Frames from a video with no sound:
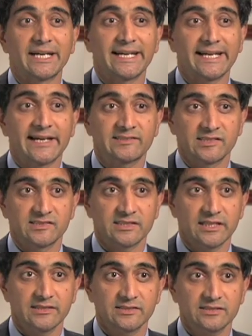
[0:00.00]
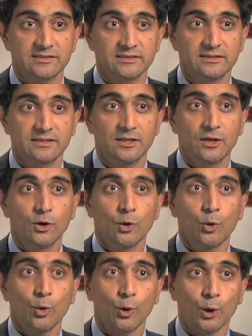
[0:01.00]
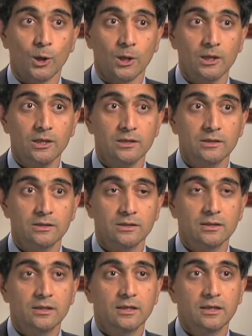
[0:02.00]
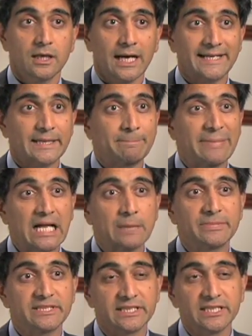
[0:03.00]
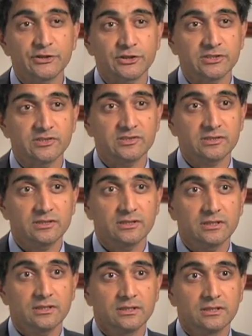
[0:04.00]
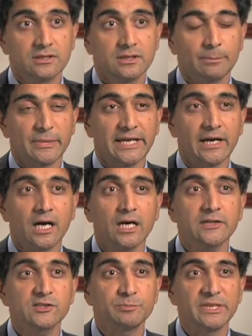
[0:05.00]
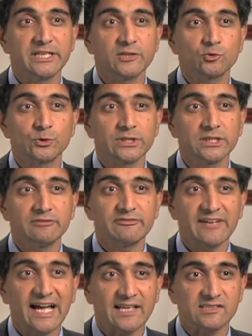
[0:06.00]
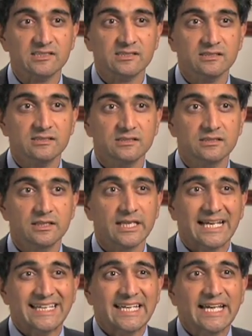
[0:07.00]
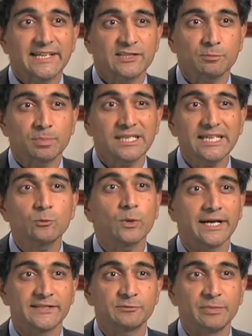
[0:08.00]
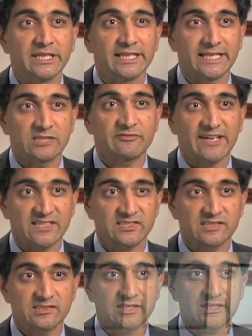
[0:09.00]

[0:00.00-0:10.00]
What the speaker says: I exercise. Or I get palpitations, my heart is beating really fast, and I can't explain why it's beating as fast as